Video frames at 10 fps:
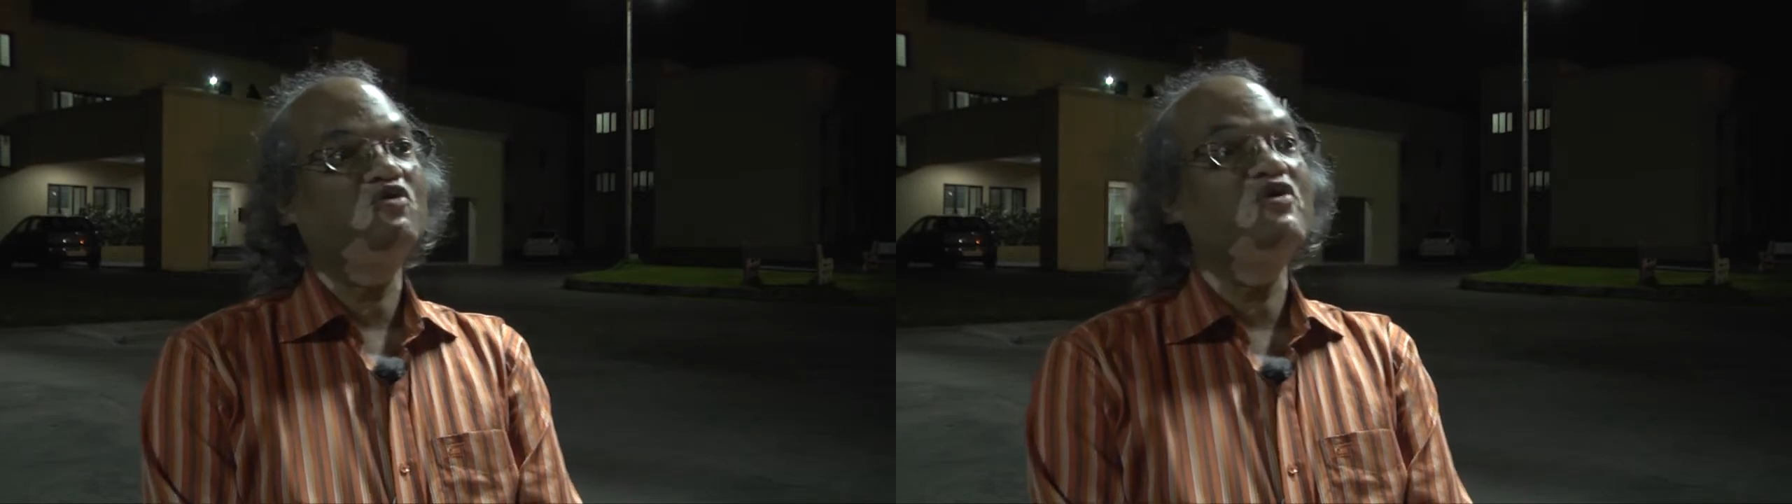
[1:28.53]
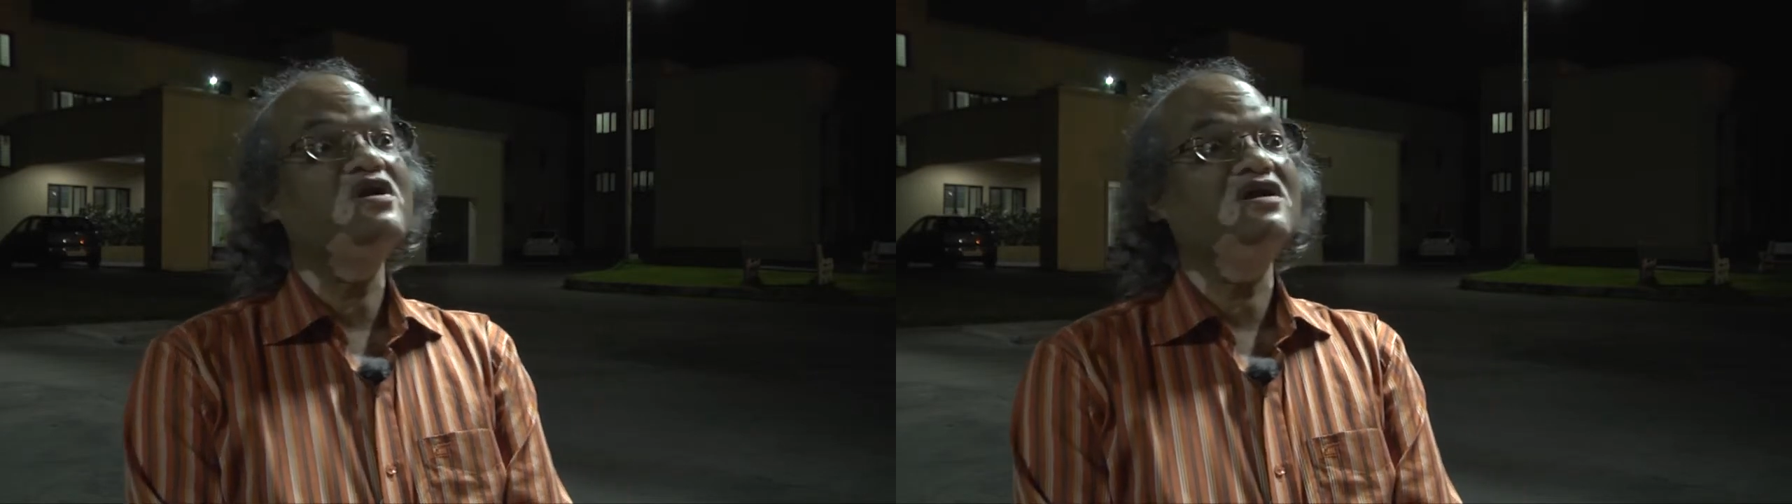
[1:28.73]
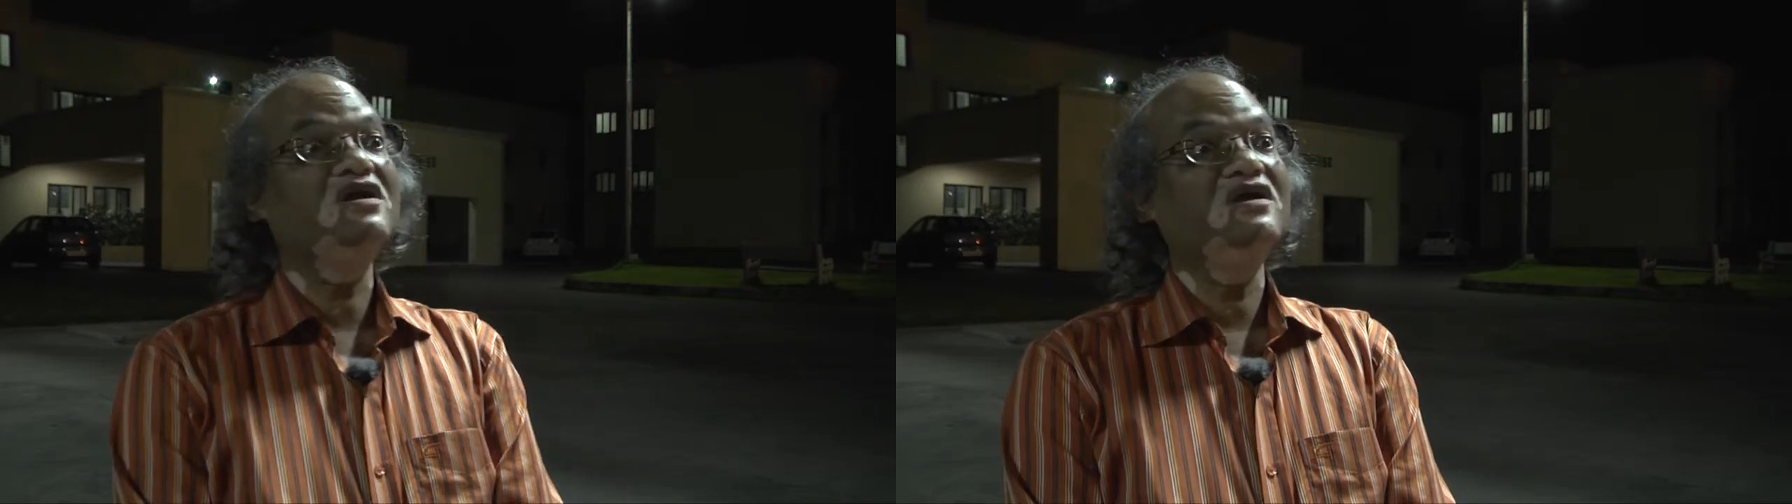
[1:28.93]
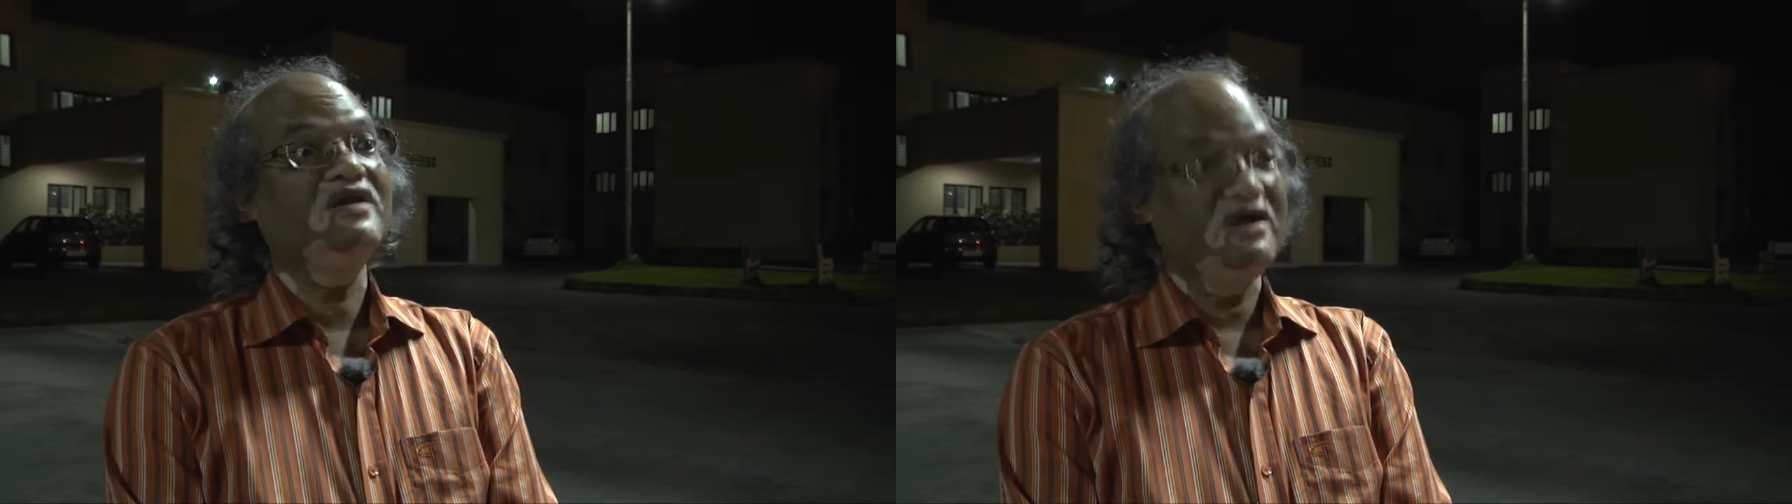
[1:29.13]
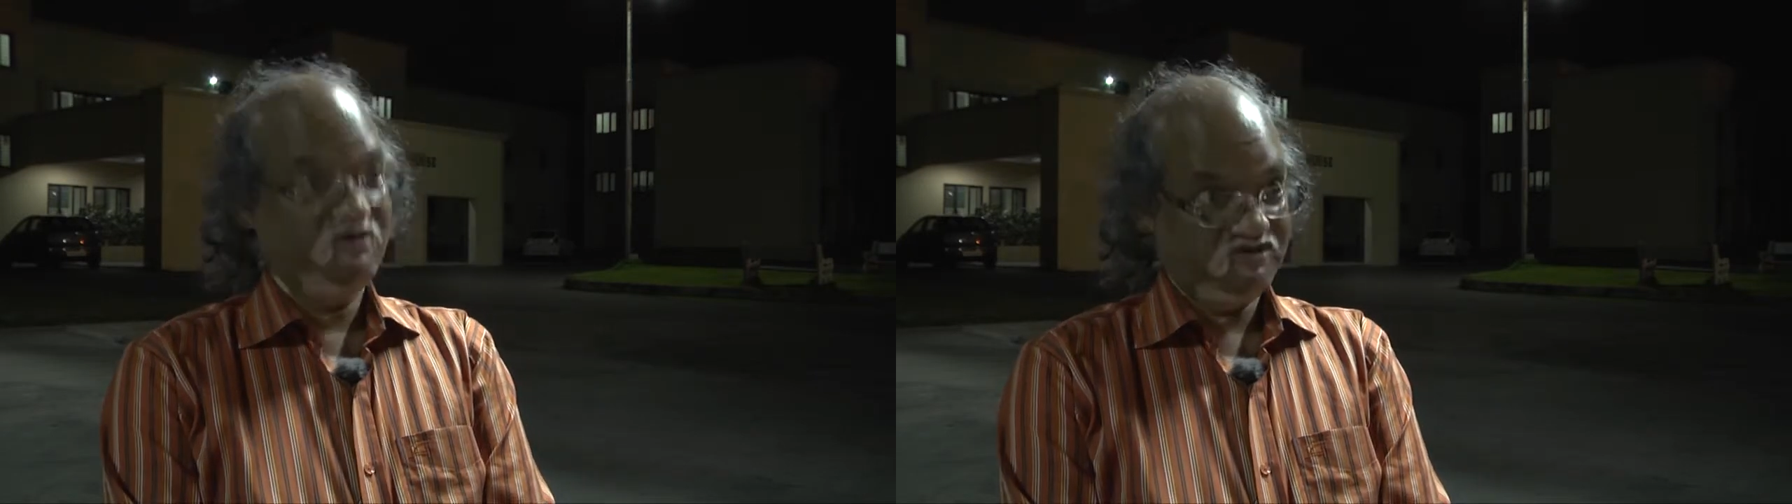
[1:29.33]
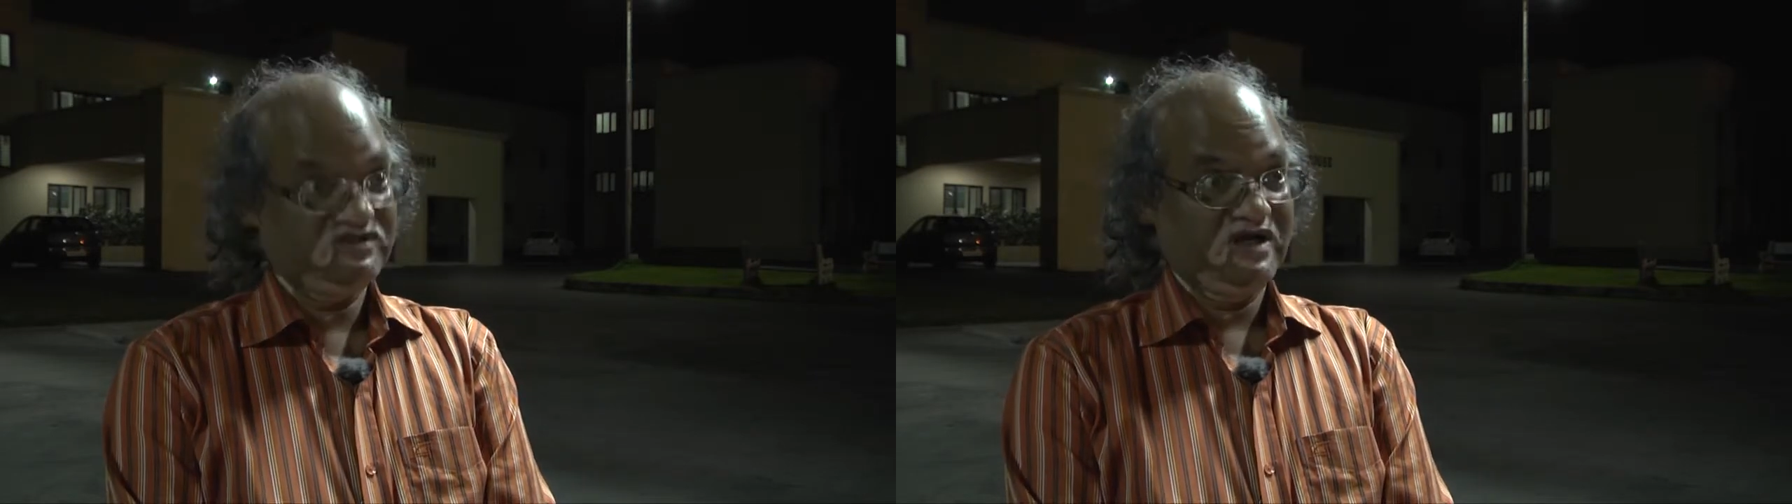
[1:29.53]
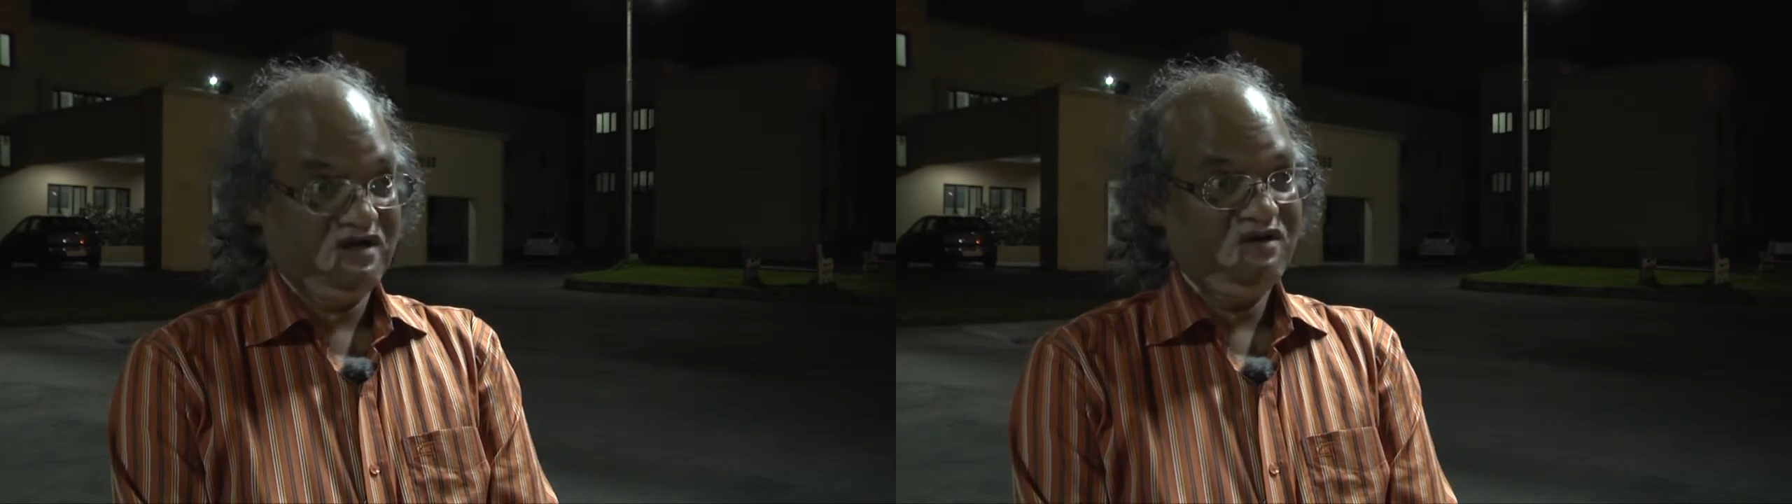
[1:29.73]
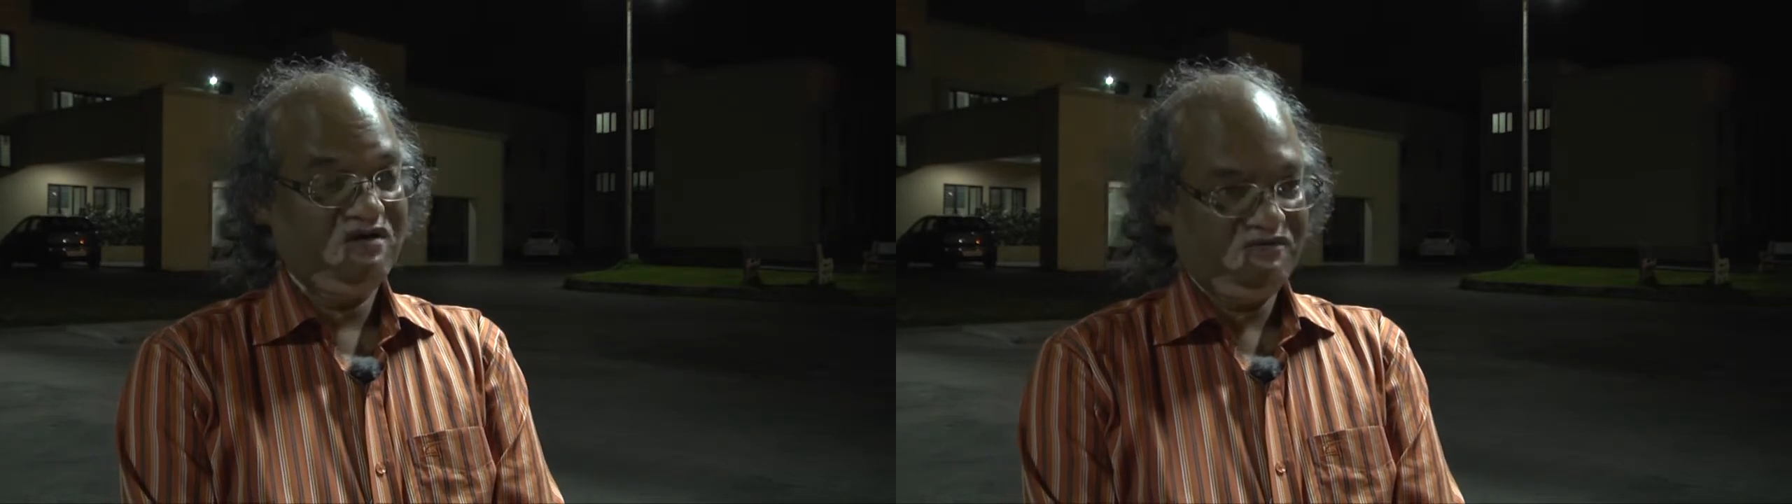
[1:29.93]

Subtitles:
20 radio channel